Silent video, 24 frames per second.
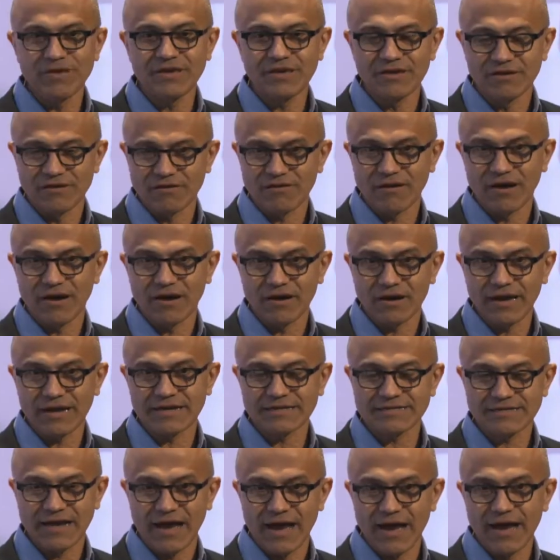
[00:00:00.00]
here at a
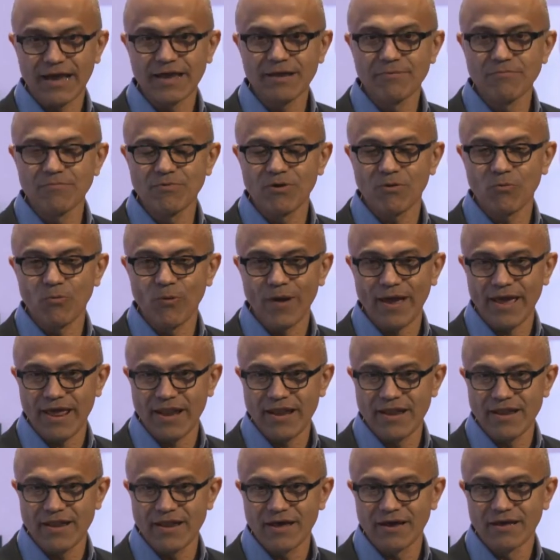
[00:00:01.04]
time
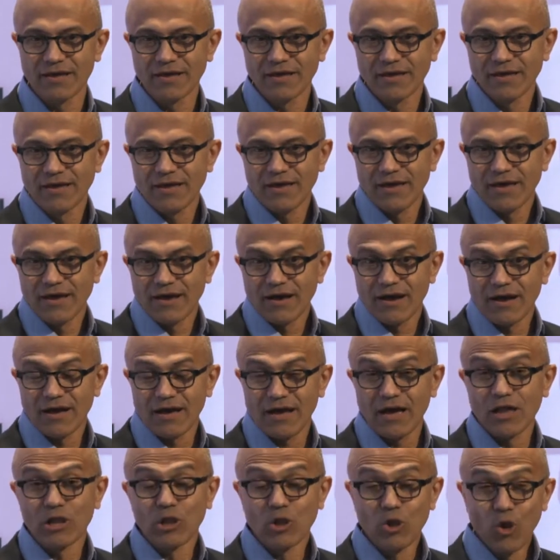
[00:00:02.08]
when
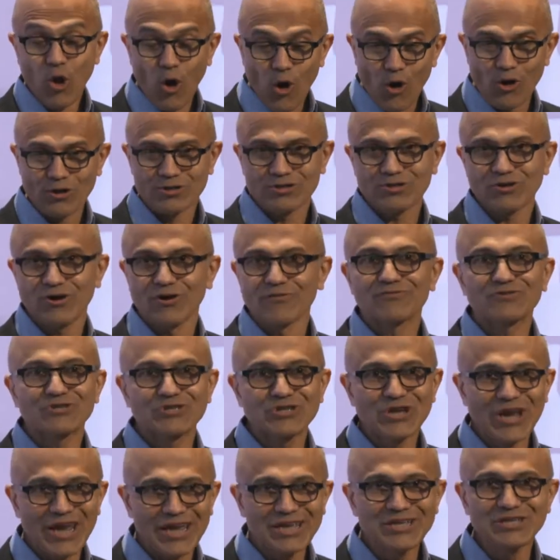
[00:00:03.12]
a lot of
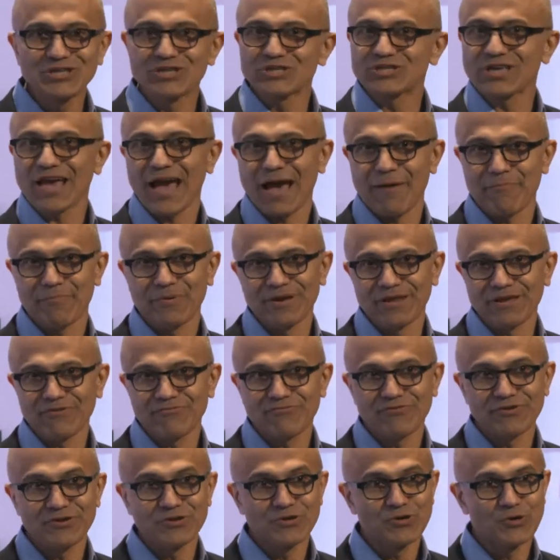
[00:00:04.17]
change is happening,
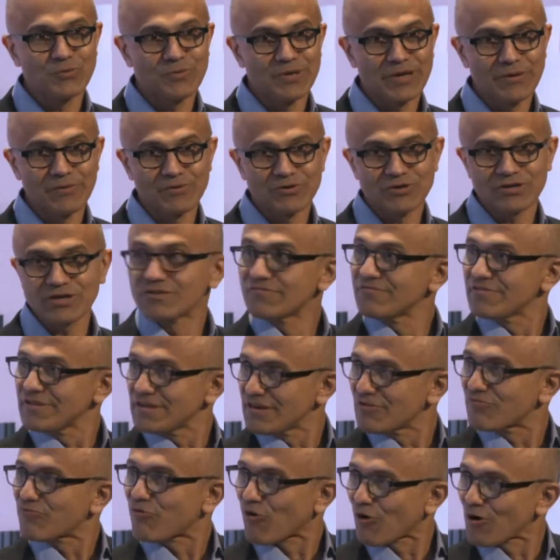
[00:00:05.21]
for you to be able to convene
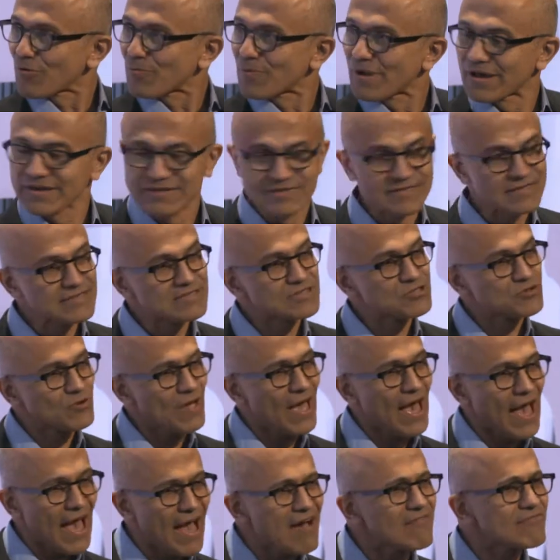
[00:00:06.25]
a forum like this, to
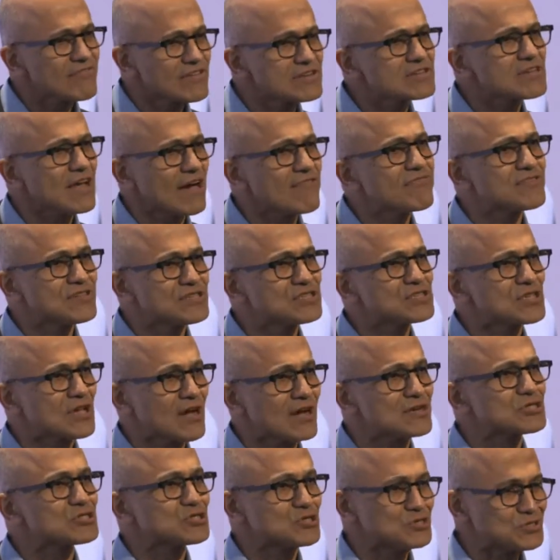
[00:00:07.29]
have the tough
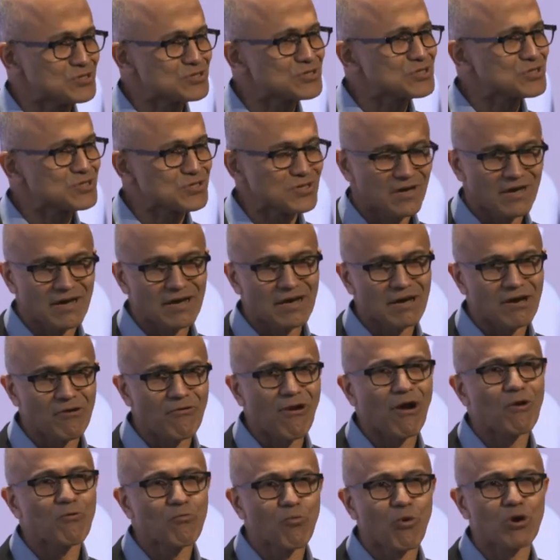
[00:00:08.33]
discussions
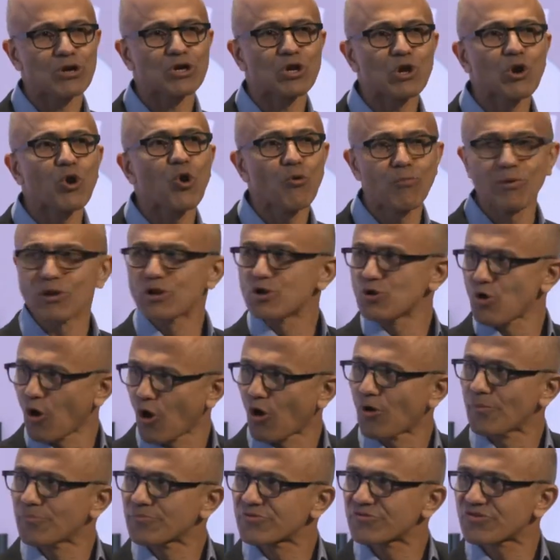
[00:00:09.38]
around what global
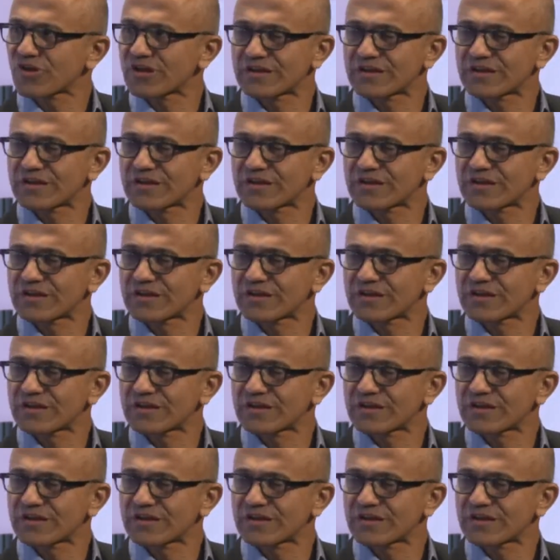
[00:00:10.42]
norms are